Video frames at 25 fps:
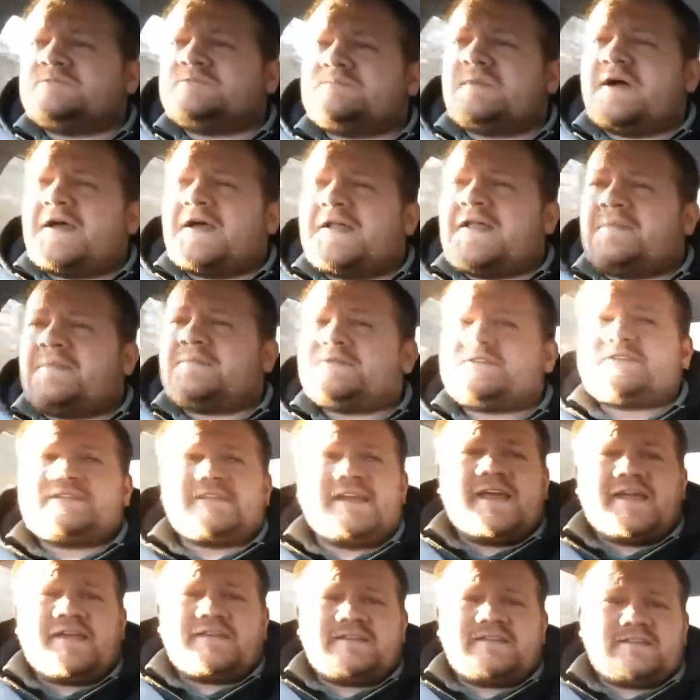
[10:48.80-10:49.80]
My name is
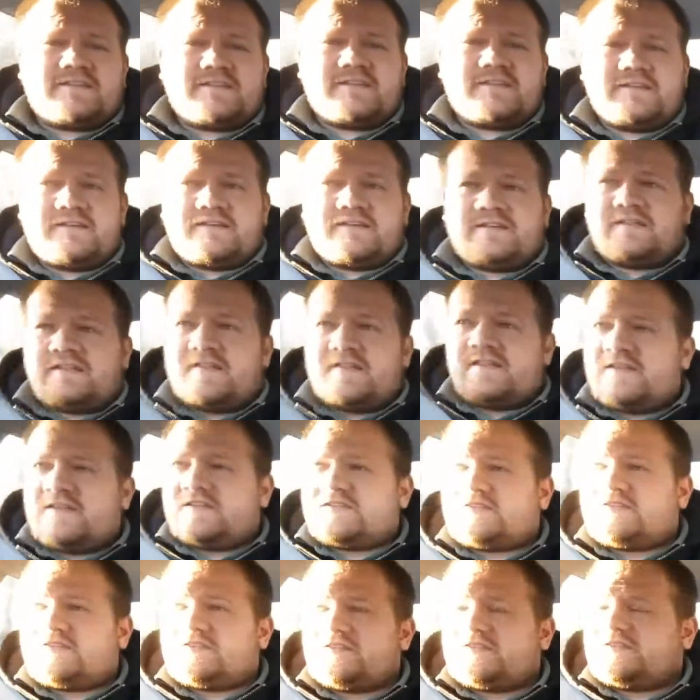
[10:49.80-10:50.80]
Nate.
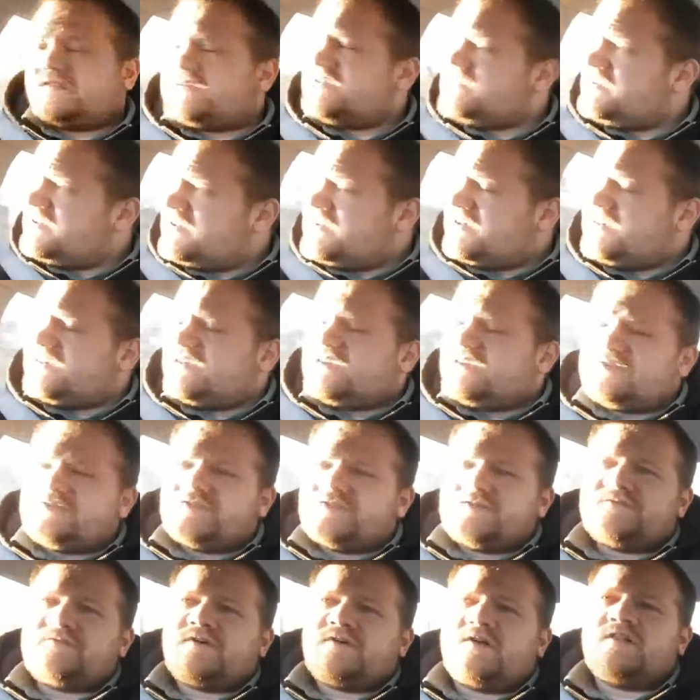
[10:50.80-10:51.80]
This is
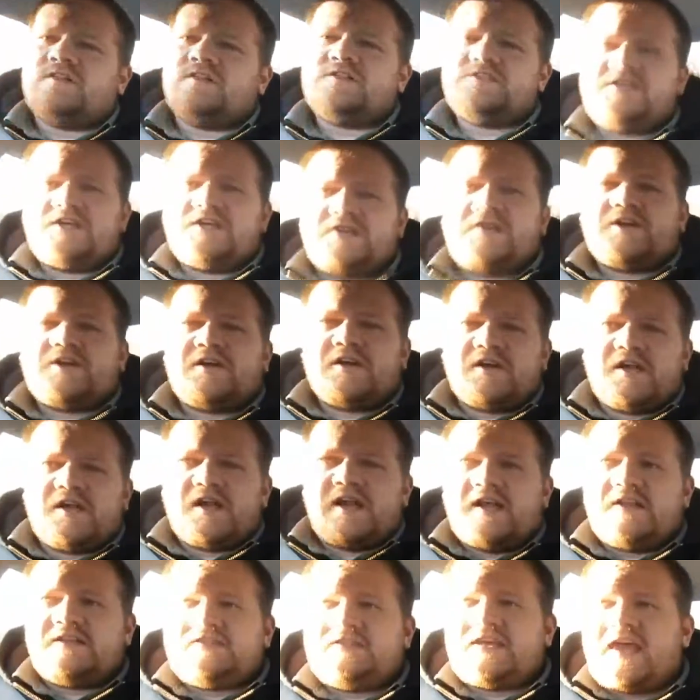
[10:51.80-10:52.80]
the Volunteer
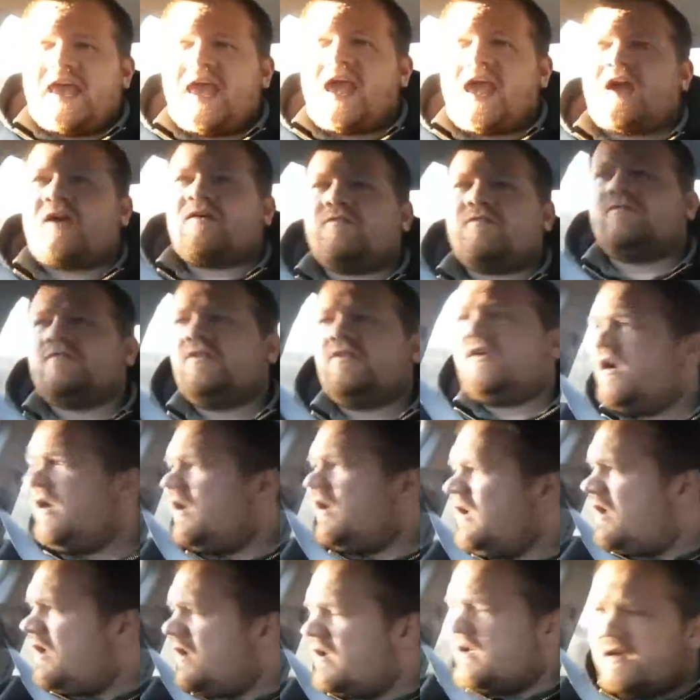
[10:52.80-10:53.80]
Tech
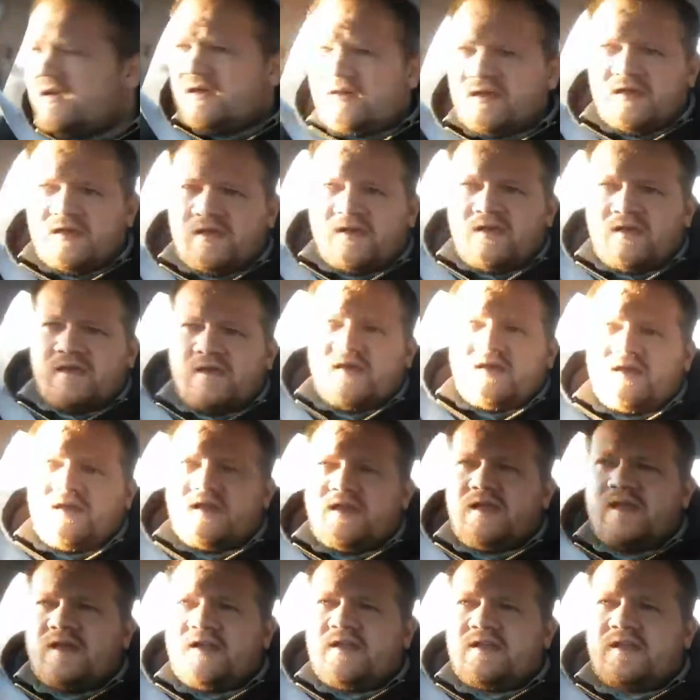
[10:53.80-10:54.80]
Vlog,
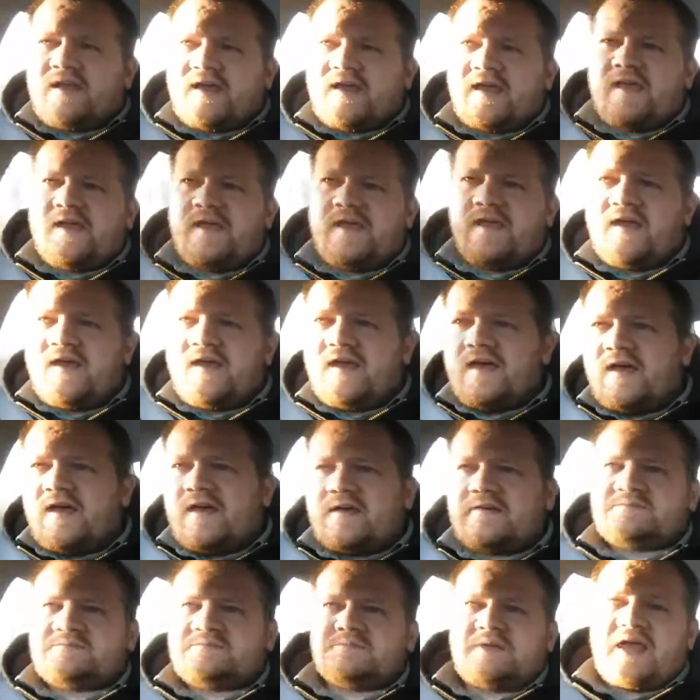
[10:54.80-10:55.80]
and I
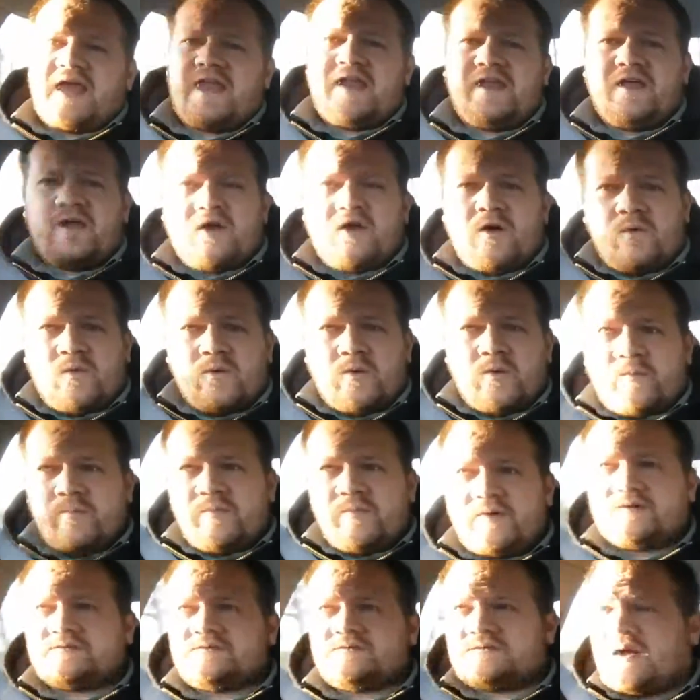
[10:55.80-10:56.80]
am heading
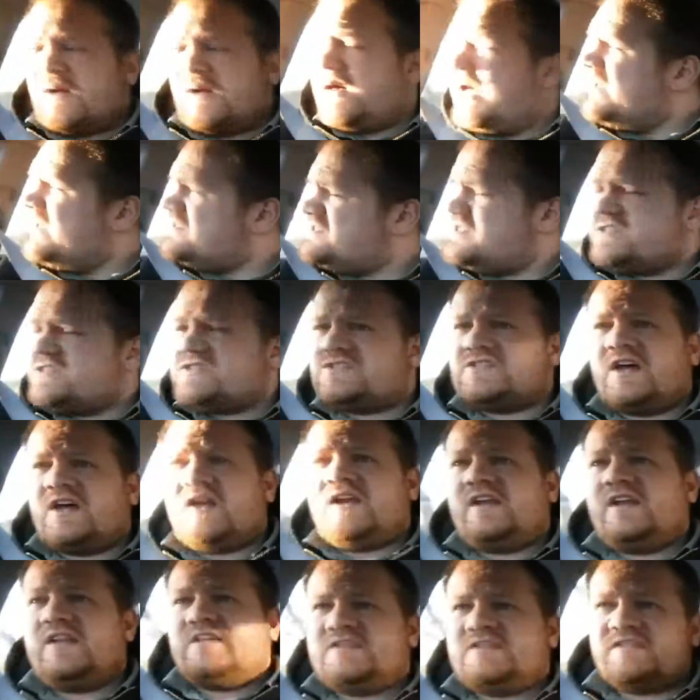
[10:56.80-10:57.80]
home as the
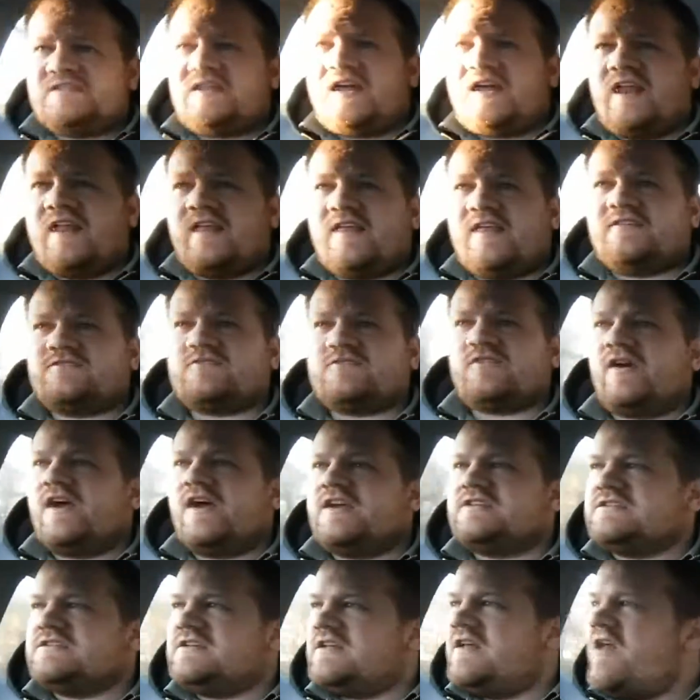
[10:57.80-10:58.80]
sun is setting. That's
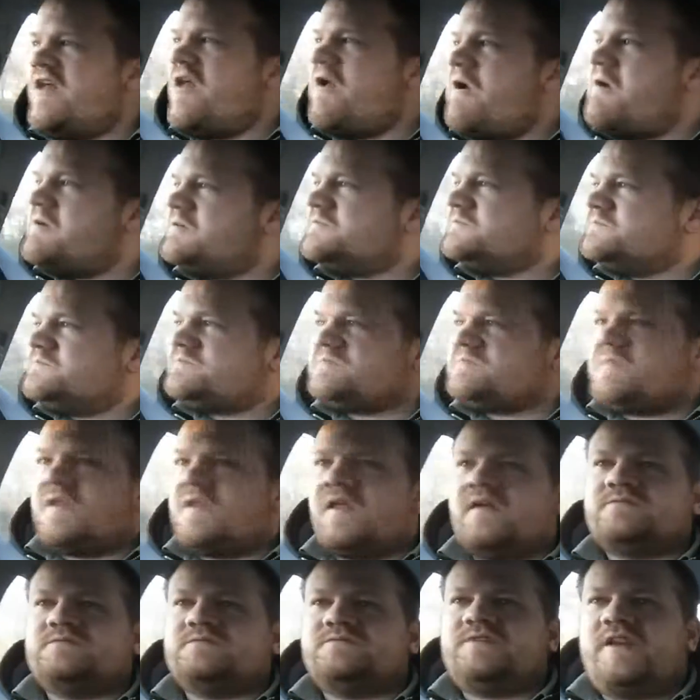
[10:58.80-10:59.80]
crazy.
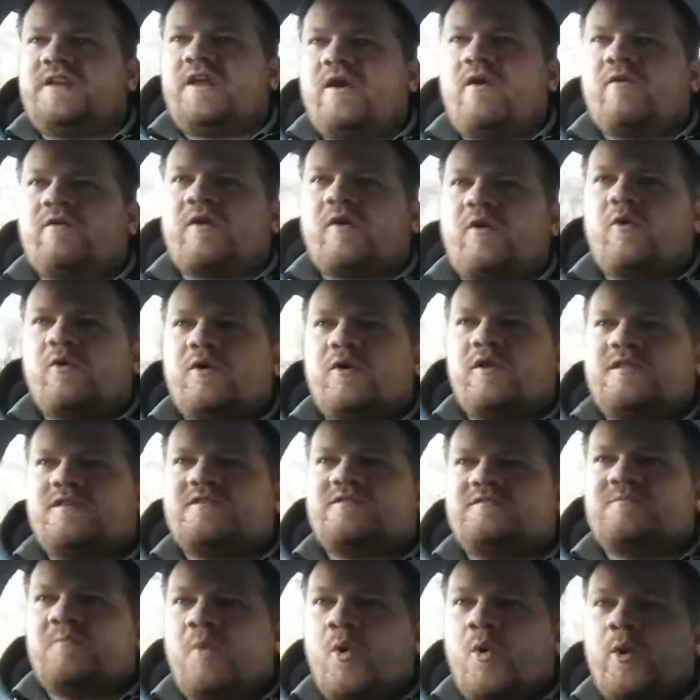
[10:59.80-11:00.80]
Video recorded
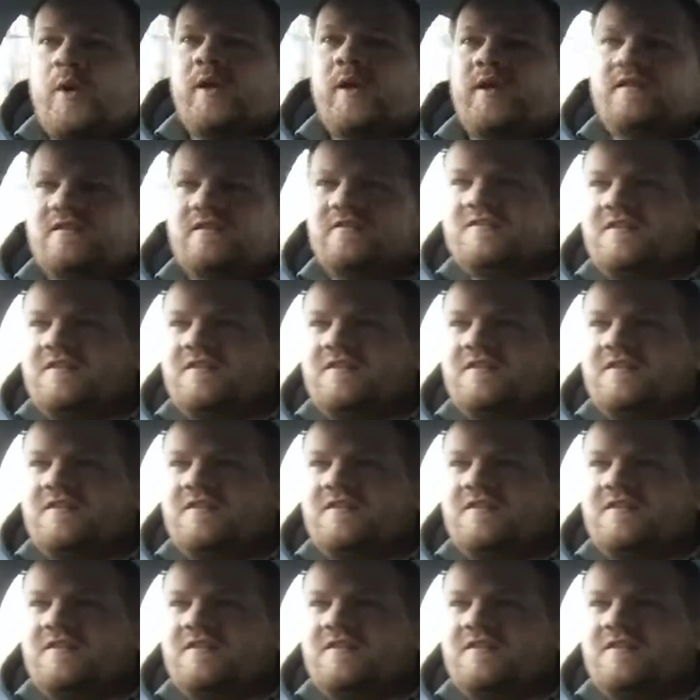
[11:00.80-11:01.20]
this morning, the